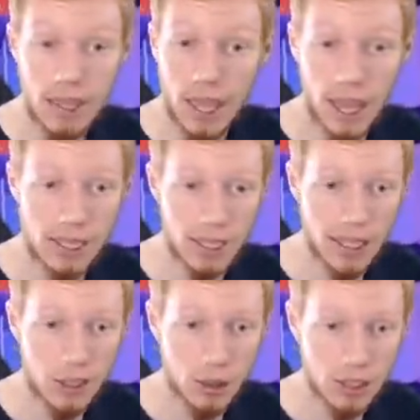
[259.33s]
And
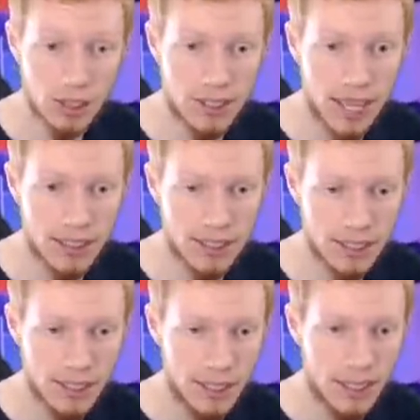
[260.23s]
again, good
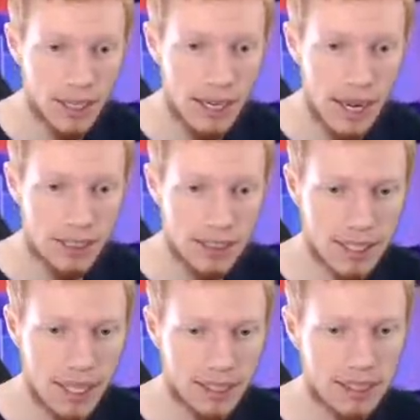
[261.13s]
contest. Now, in this
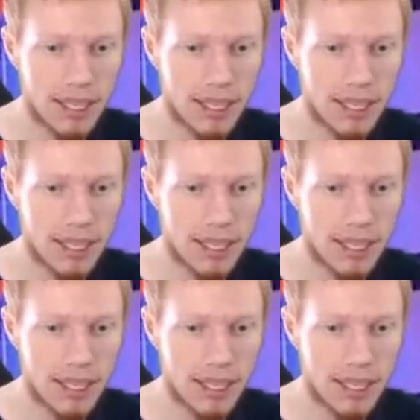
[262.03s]
case,